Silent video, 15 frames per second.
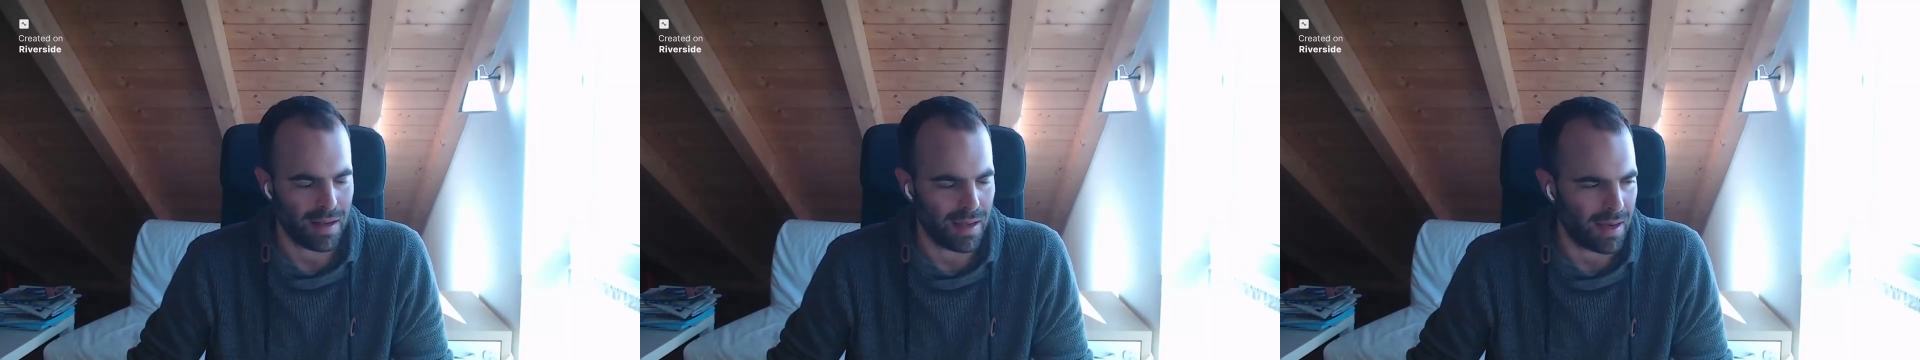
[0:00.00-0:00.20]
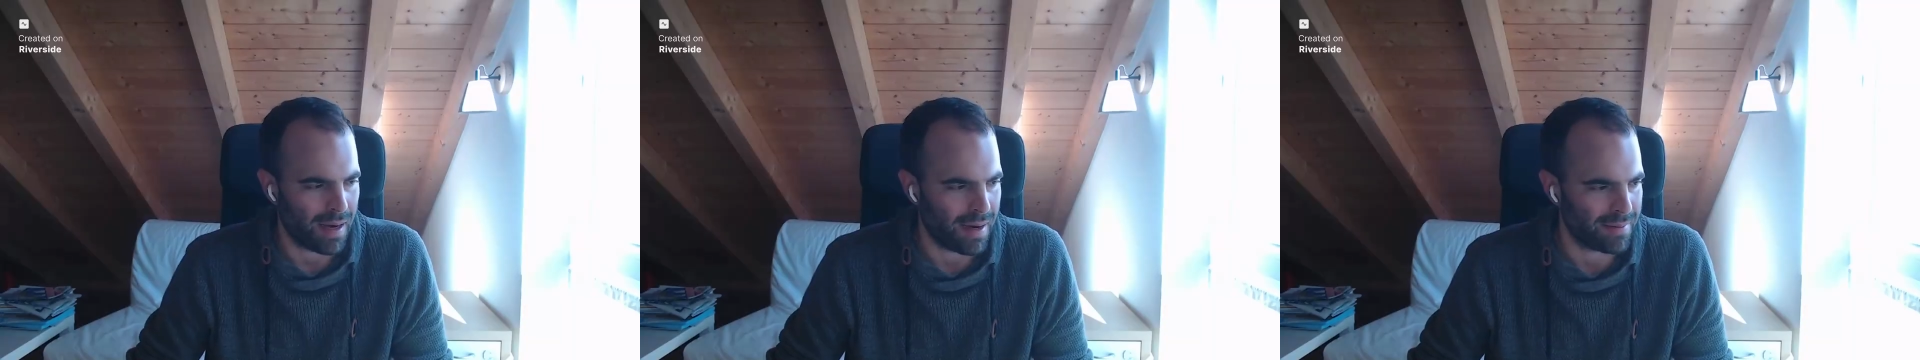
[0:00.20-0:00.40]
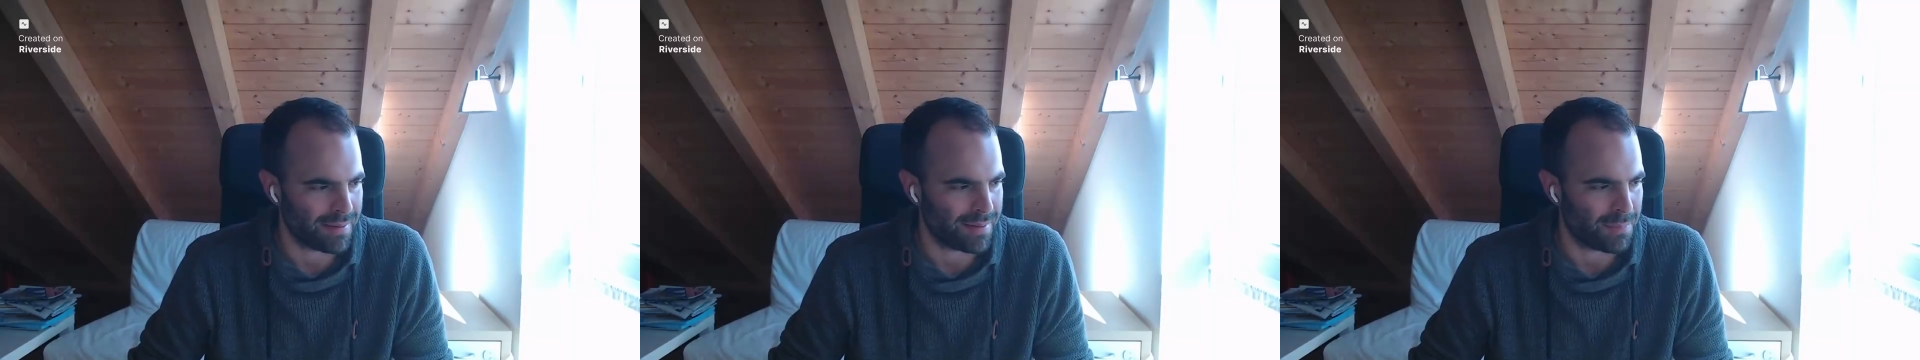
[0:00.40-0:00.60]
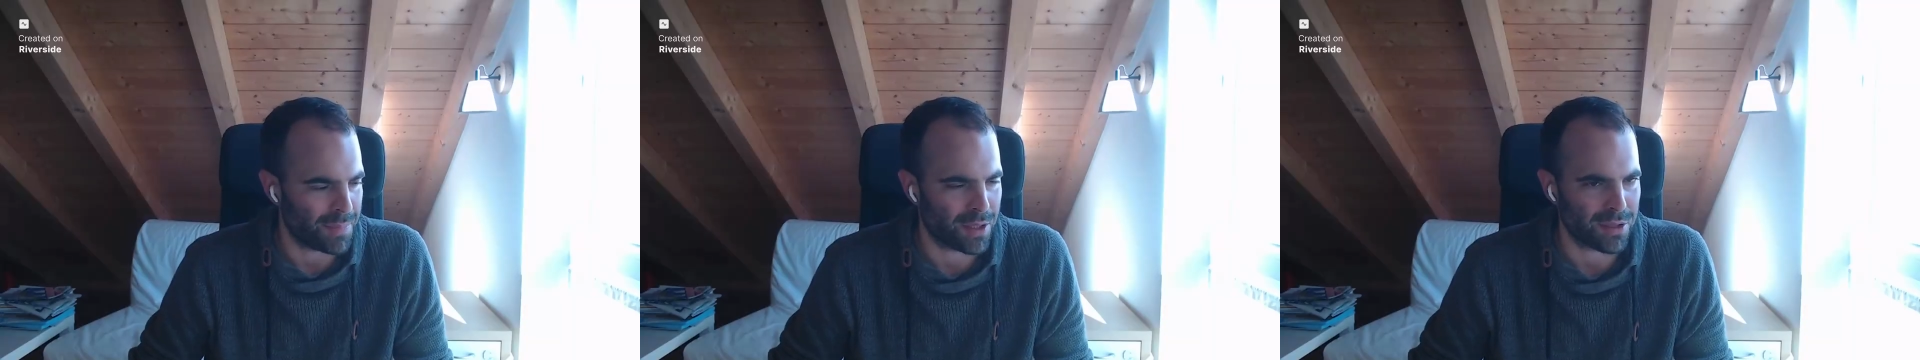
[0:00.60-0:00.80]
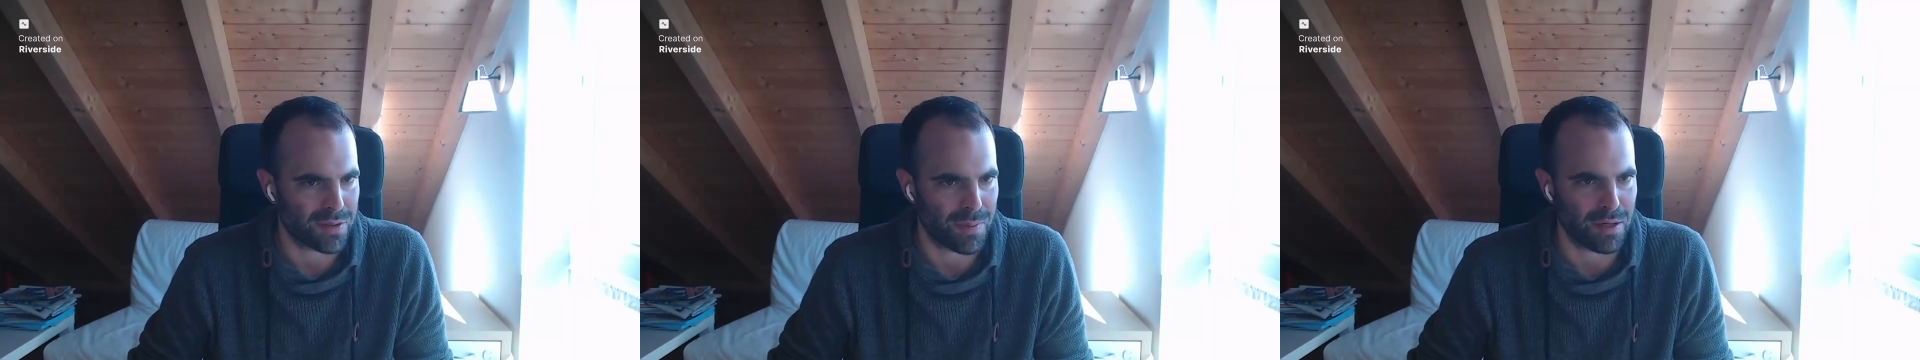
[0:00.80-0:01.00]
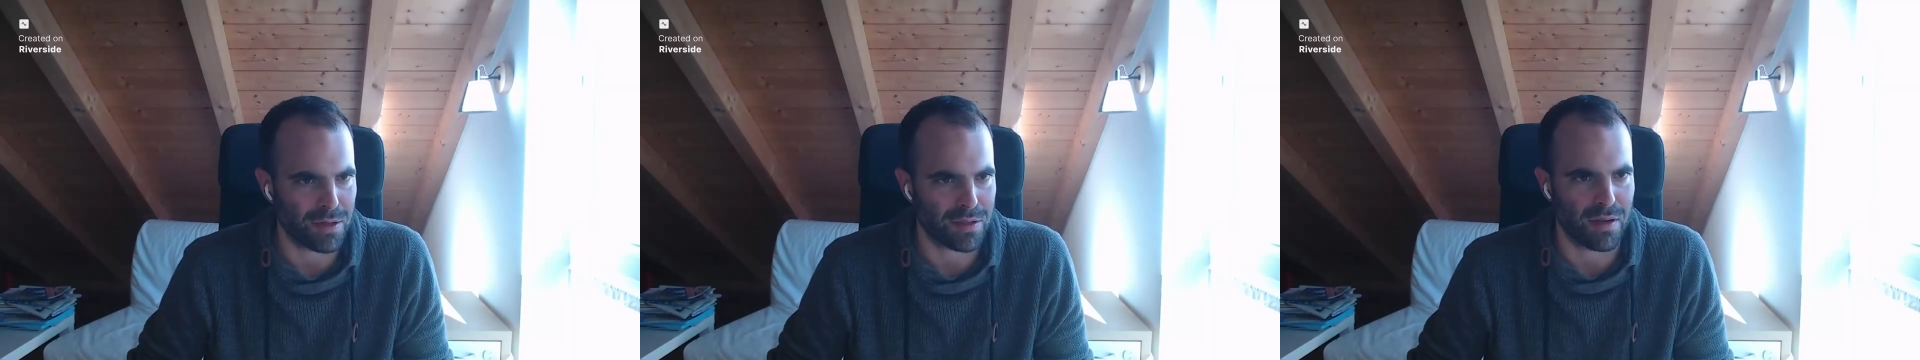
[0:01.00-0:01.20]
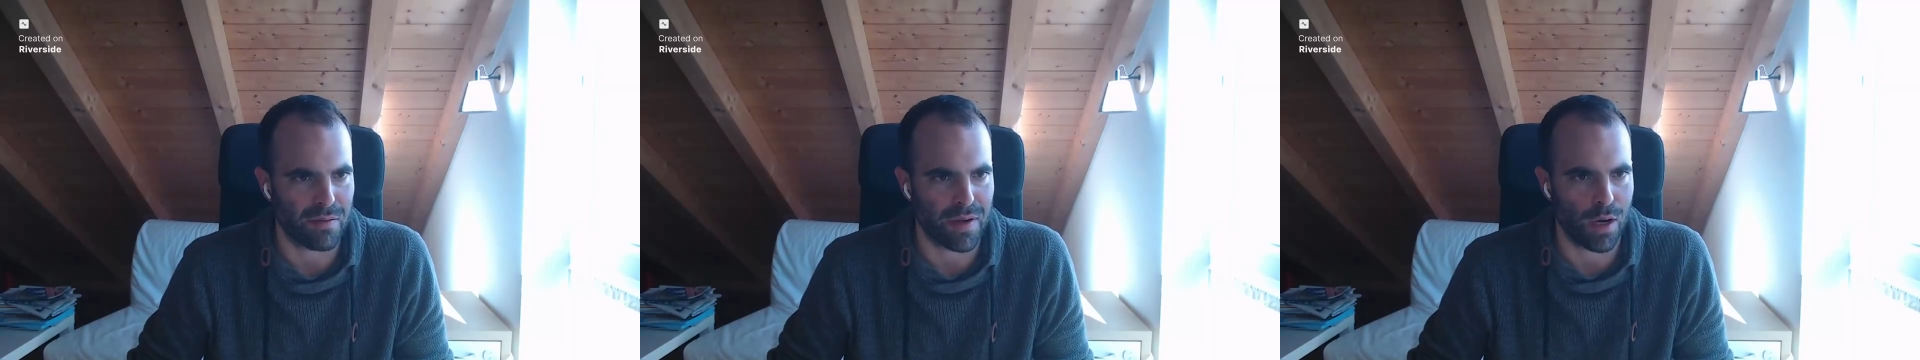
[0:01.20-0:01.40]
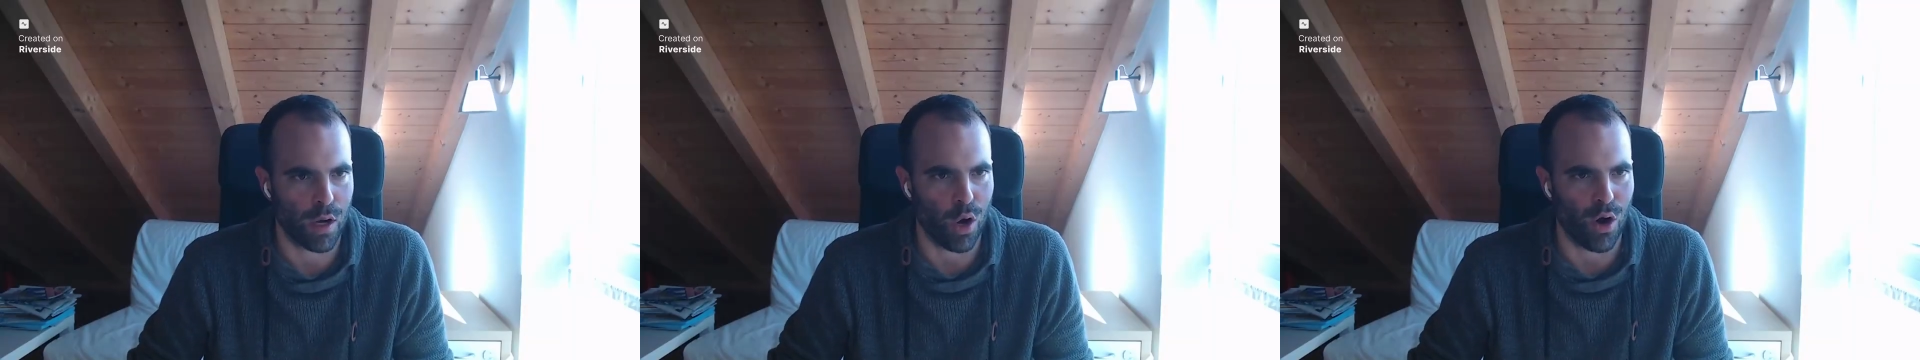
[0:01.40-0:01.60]
Yeah, because manuals are
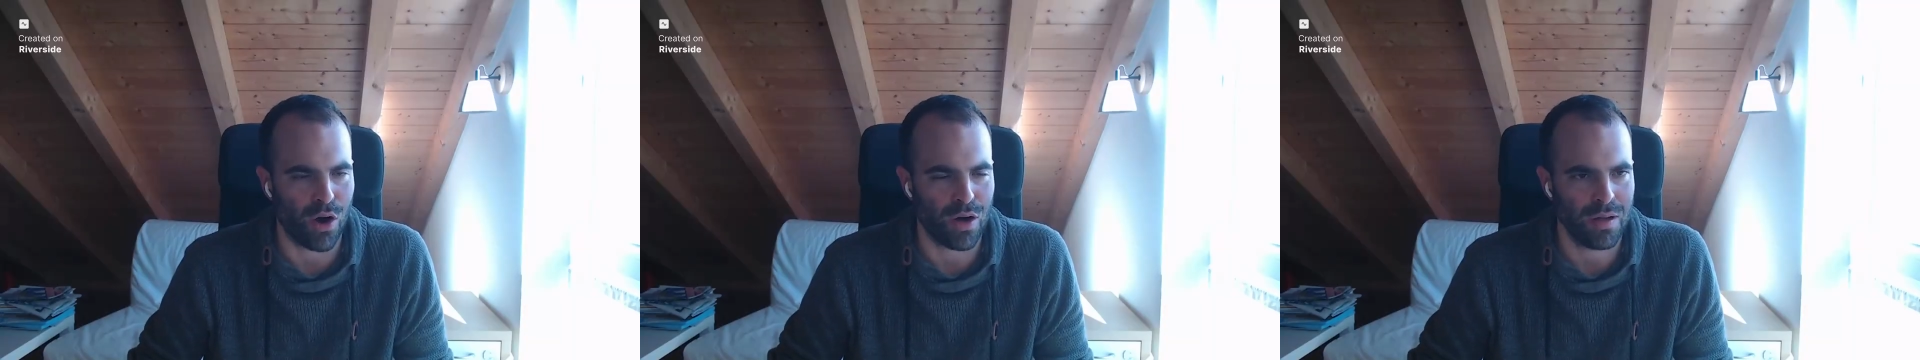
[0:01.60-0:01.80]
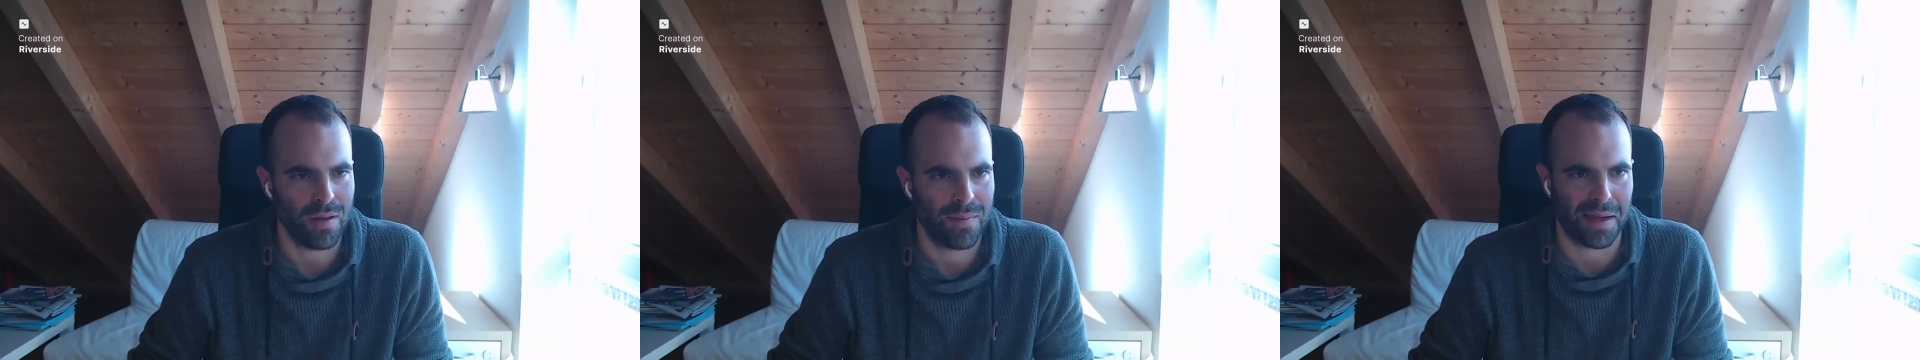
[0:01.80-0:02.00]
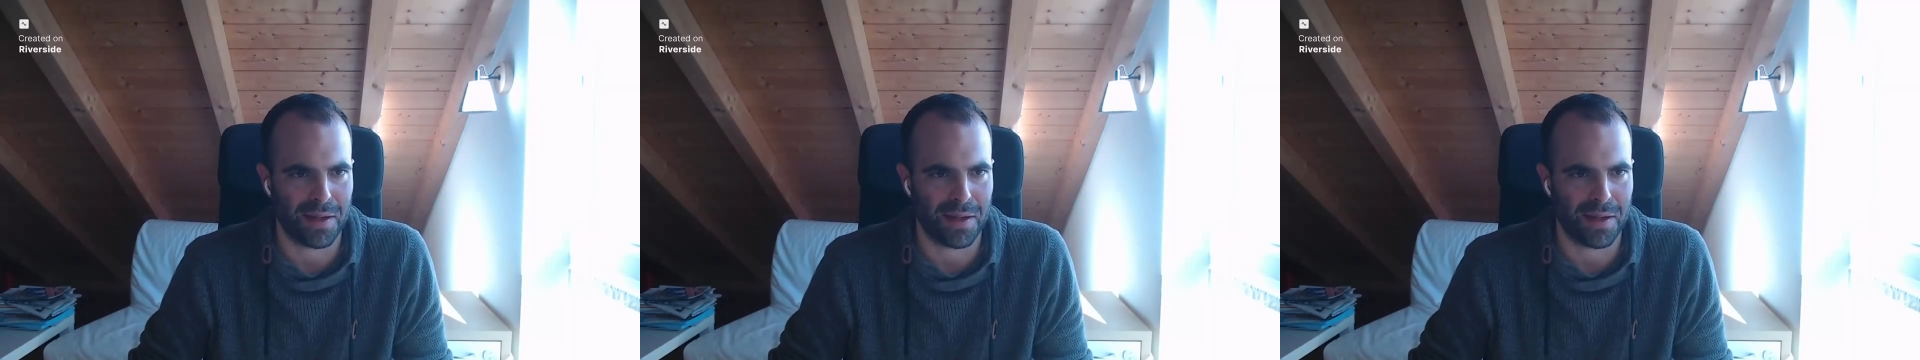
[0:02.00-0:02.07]
very long